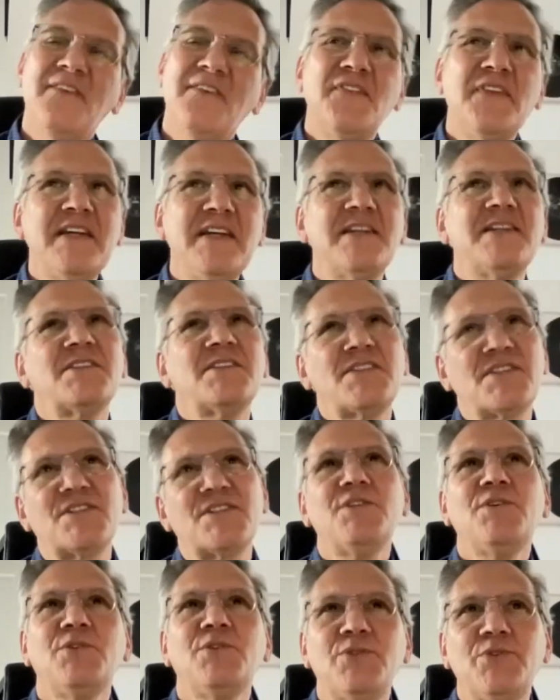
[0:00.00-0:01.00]
I think it's
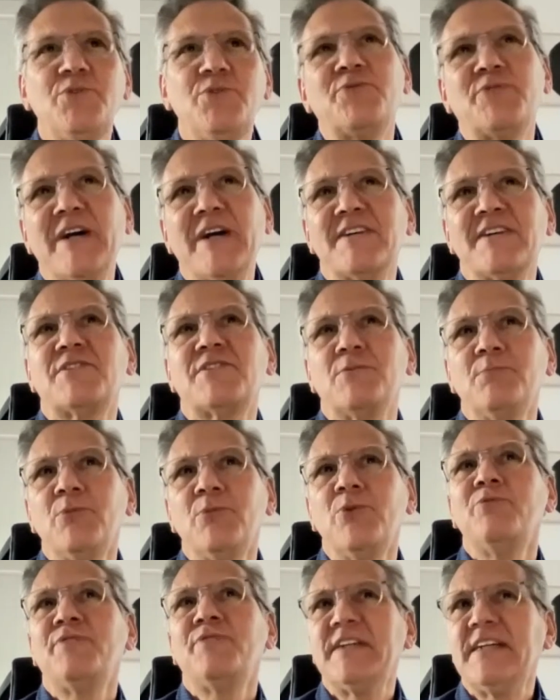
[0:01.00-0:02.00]
still You've Got to
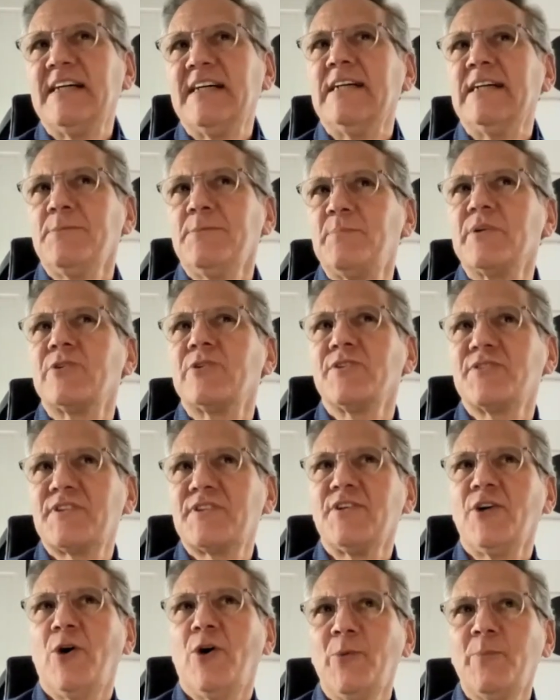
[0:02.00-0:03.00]
Move It On, because
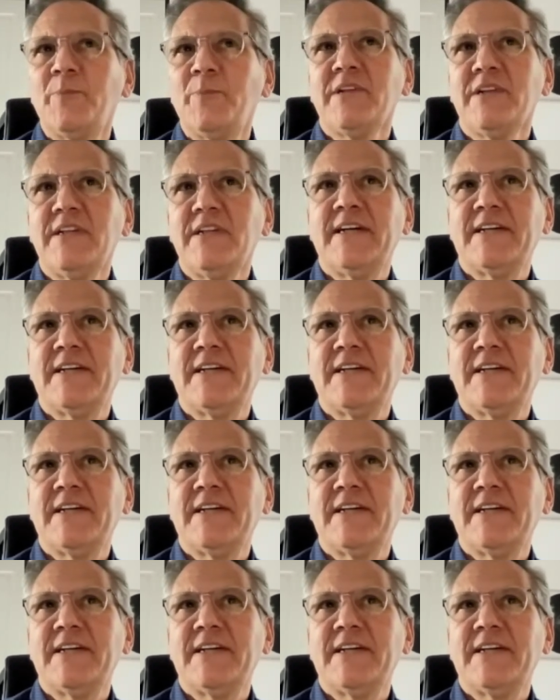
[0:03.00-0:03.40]
it opened a